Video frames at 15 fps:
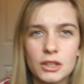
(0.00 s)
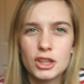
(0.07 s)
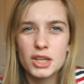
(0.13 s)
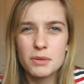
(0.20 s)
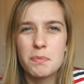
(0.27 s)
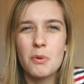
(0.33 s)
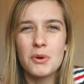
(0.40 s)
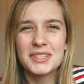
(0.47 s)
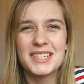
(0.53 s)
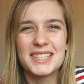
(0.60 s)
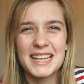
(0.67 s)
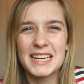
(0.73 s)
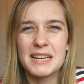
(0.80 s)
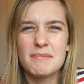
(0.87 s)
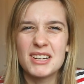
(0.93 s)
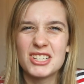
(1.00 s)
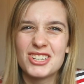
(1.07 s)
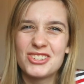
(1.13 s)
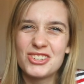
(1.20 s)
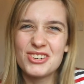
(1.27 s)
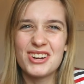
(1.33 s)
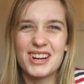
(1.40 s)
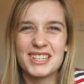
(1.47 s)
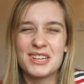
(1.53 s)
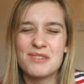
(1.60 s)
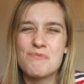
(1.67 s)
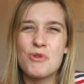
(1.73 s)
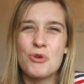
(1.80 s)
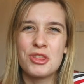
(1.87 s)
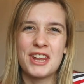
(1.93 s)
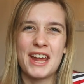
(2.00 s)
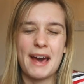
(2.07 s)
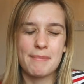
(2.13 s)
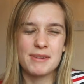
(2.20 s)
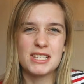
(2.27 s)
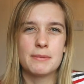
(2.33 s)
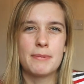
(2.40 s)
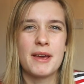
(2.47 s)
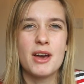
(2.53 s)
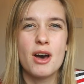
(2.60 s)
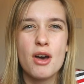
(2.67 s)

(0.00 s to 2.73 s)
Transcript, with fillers: The reports are saying that Manchester United are more than happy to pay